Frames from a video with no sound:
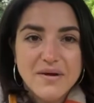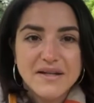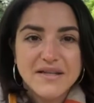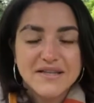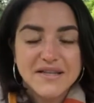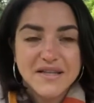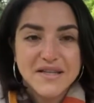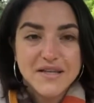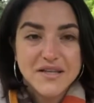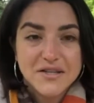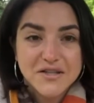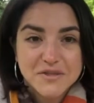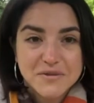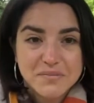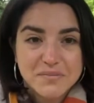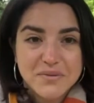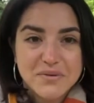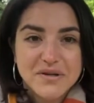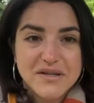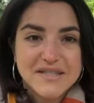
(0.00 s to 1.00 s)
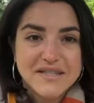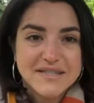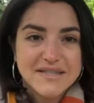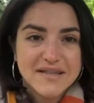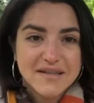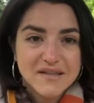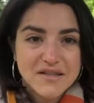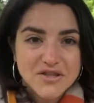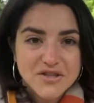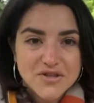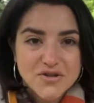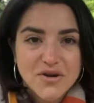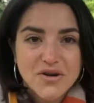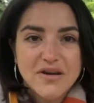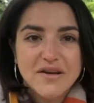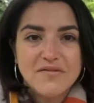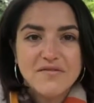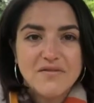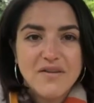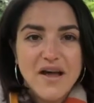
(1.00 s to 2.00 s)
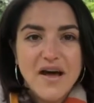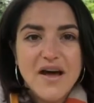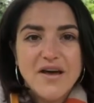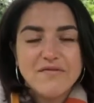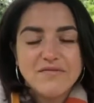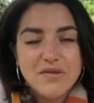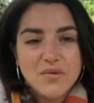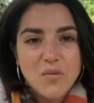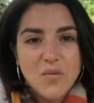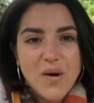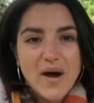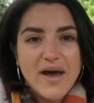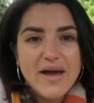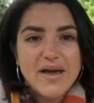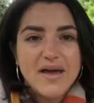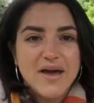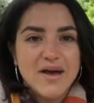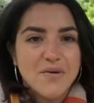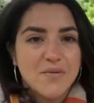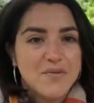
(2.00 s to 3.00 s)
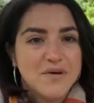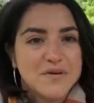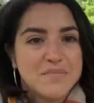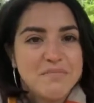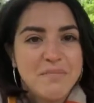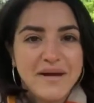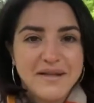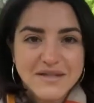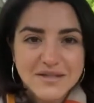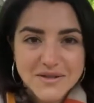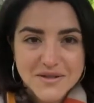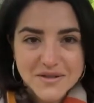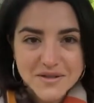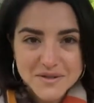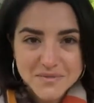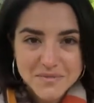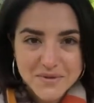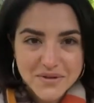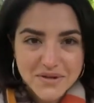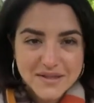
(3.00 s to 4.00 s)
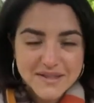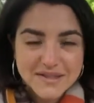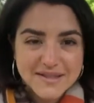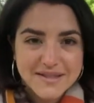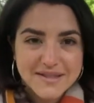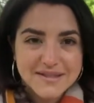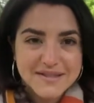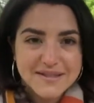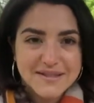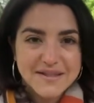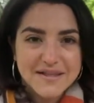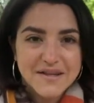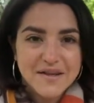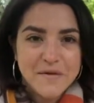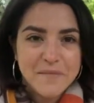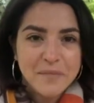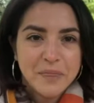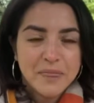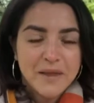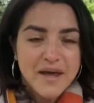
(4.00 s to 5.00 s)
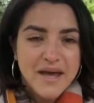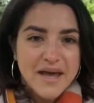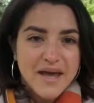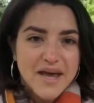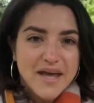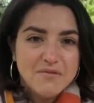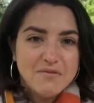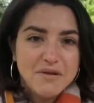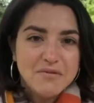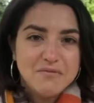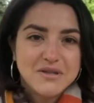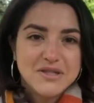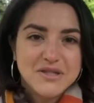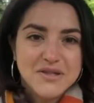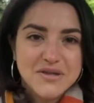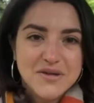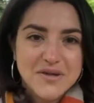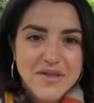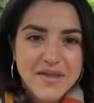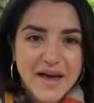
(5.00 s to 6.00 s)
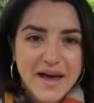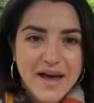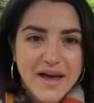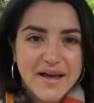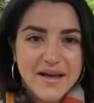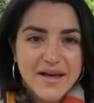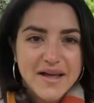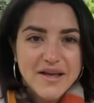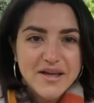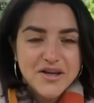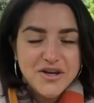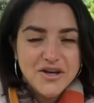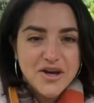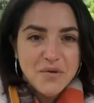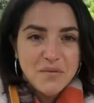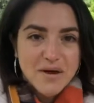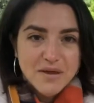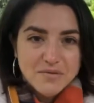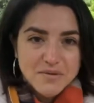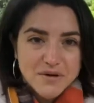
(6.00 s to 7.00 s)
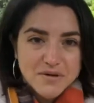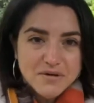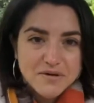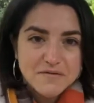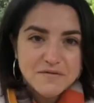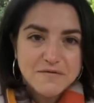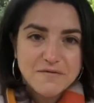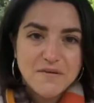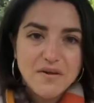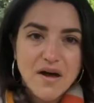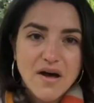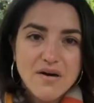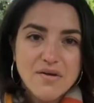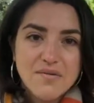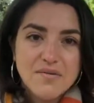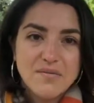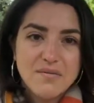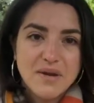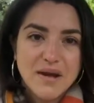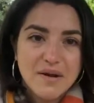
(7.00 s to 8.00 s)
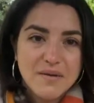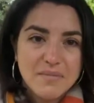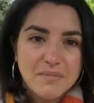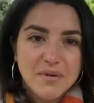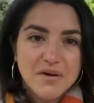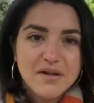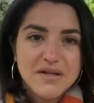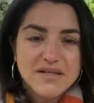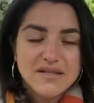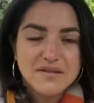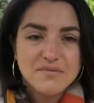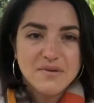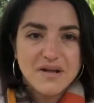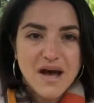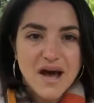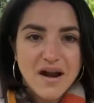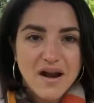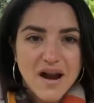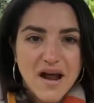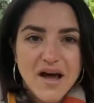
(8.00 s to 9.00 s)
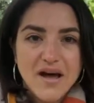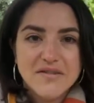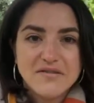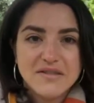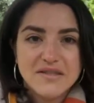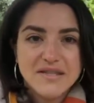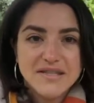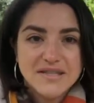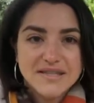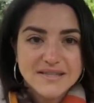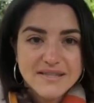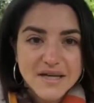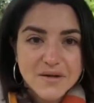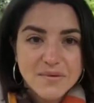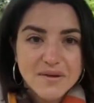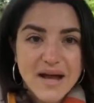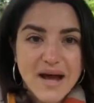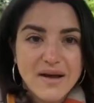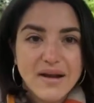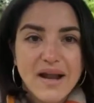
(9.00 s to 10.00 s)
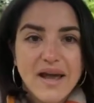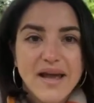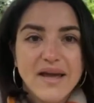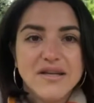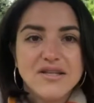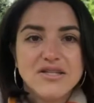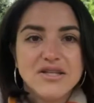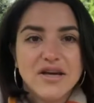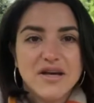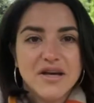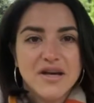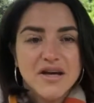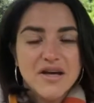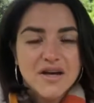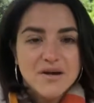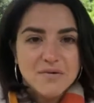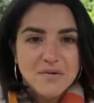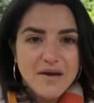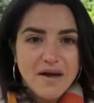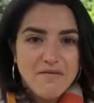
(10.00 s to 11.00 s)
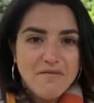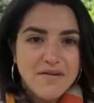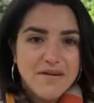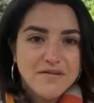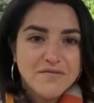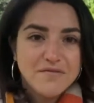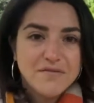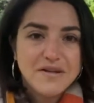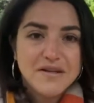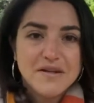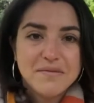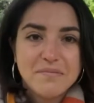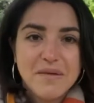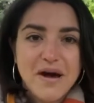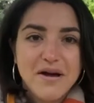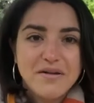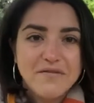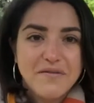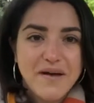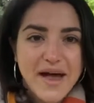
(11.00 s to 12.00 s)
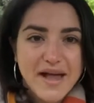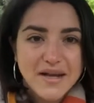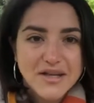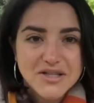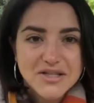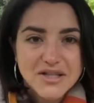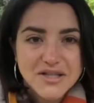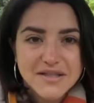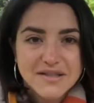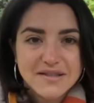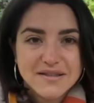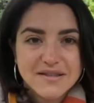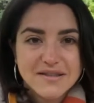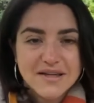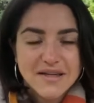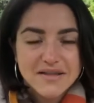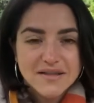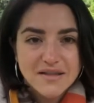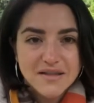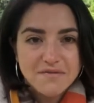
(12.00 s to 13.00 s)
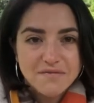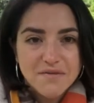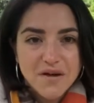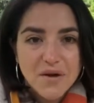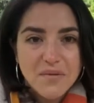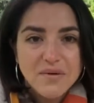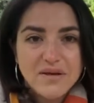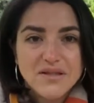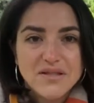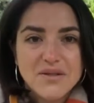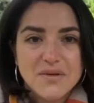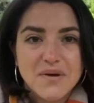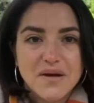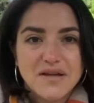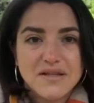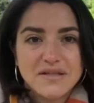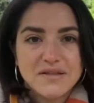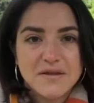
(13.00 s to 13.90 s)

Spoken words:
and they're experiencing the joy of life the way we're meant to experience it. And when we do that, when we are in flow with our bodies and with our lives and in sync with our nature, we have infinite amount of energies that flow into us.